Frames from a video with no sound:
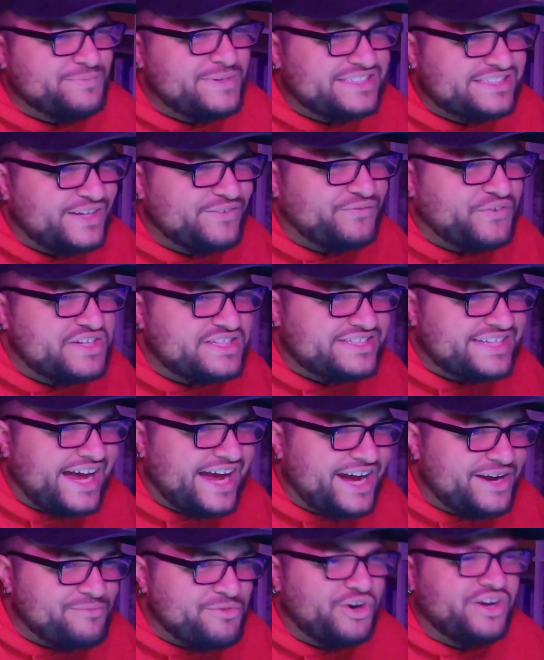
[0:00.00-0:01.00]
missing first
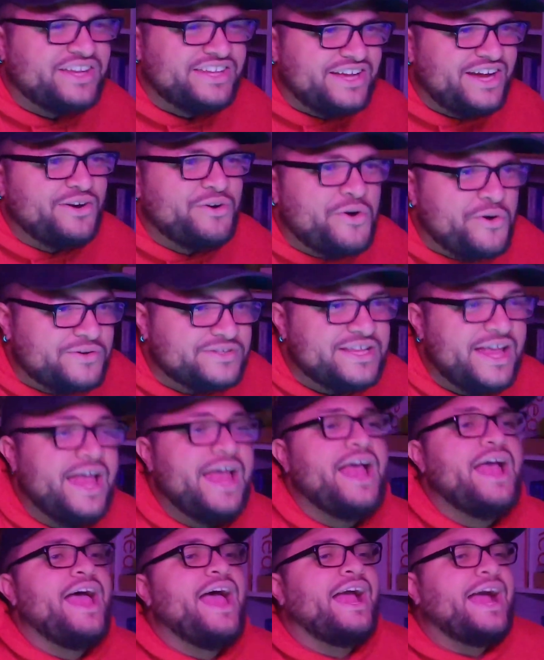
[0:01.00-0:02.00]
time or Hyungwon was...
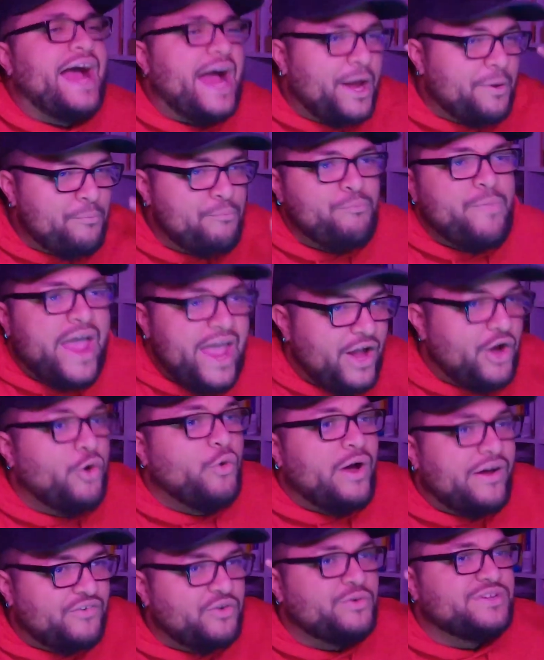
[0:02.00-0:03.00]
I meant
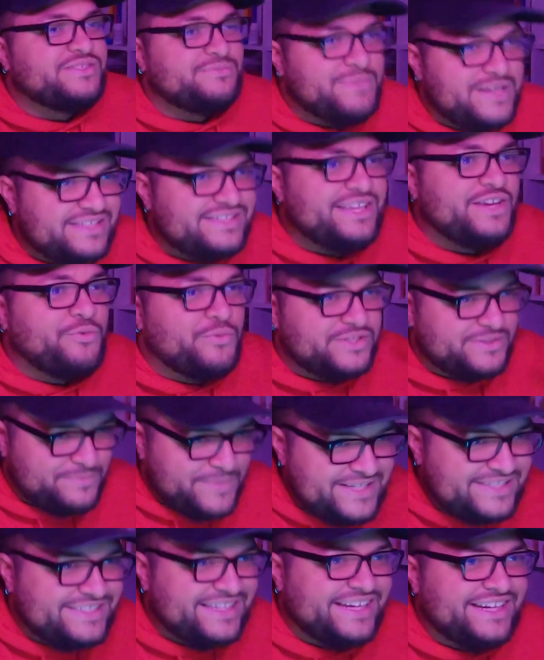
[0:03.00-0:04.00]
whoever was missing
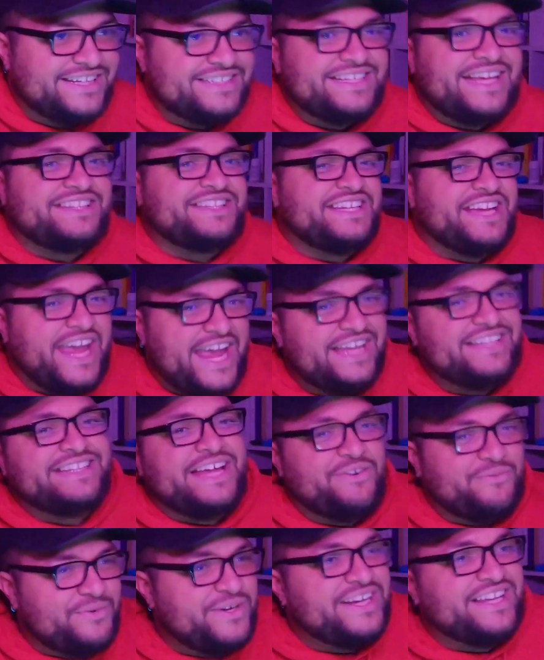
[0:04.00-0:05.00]
because at the end
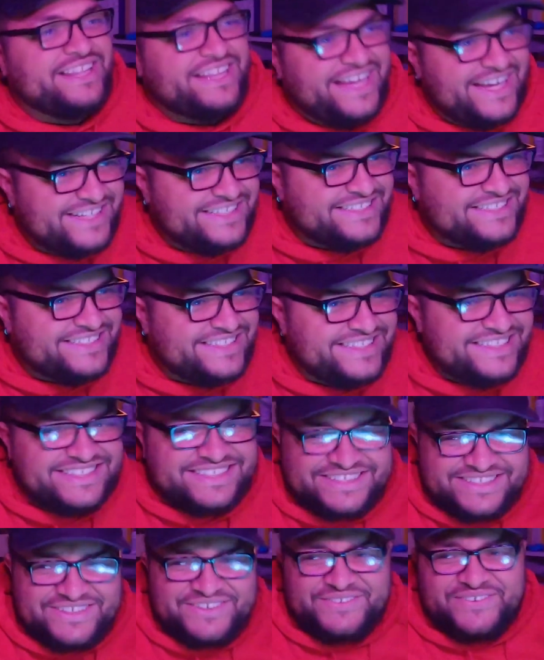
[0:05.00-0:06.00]
I realized
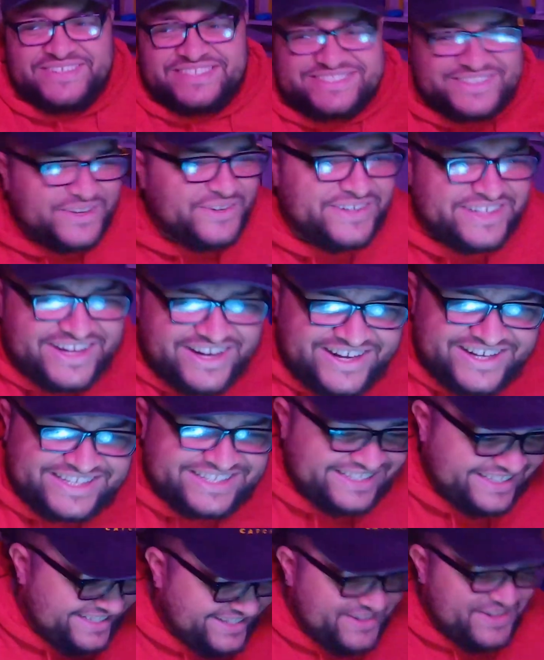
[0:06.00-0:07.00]
what's going
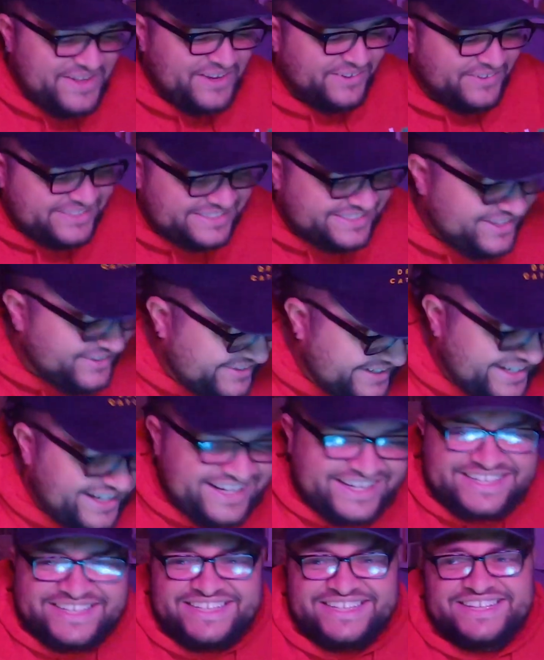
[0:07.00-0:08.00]
on? What's going
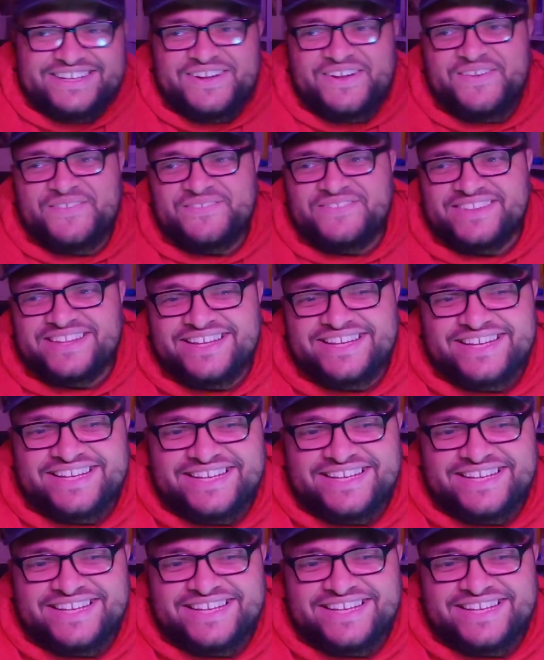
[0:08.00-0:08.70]
on?